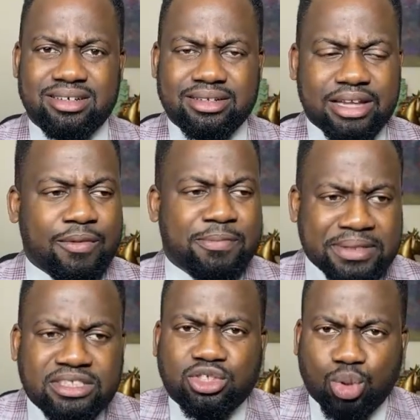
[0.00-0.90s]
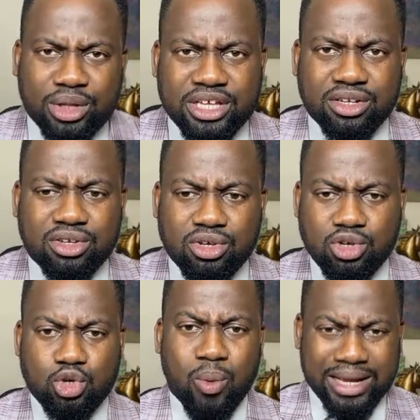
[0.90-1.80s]
then when the person is talking,
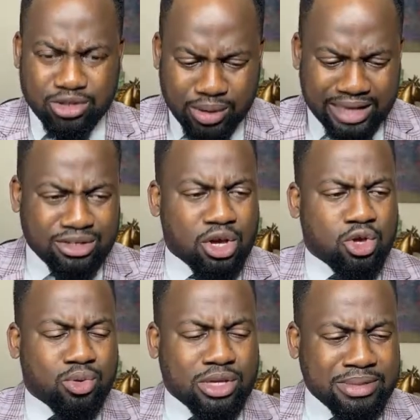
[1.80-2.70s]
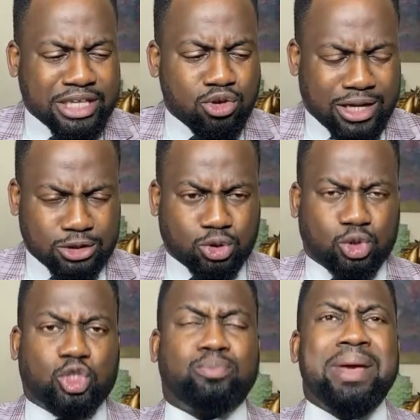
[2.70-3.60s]
it means that you can
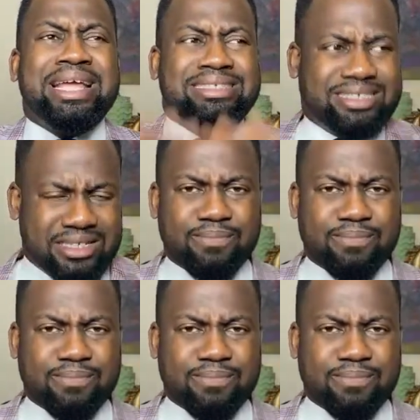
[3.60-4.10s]
suspend